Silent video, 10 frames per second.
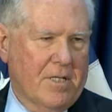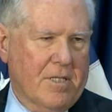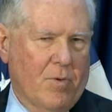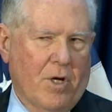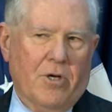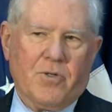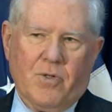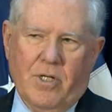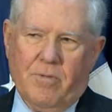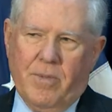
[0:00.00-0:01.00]
that we also
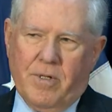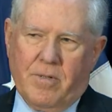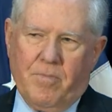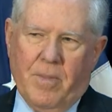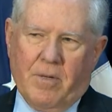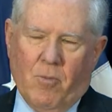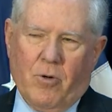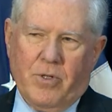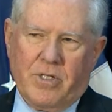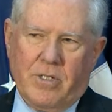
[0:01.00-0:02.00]
need to make more
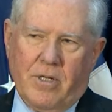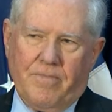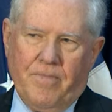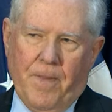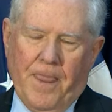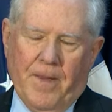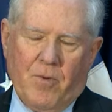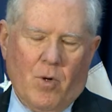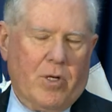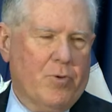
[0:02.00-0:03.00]
resilient.
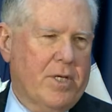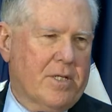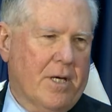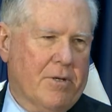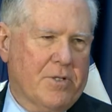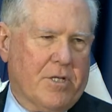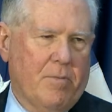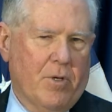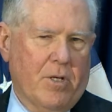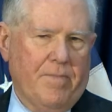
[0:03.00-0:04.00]
We're working with the intelligence
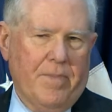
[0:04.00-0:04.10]
community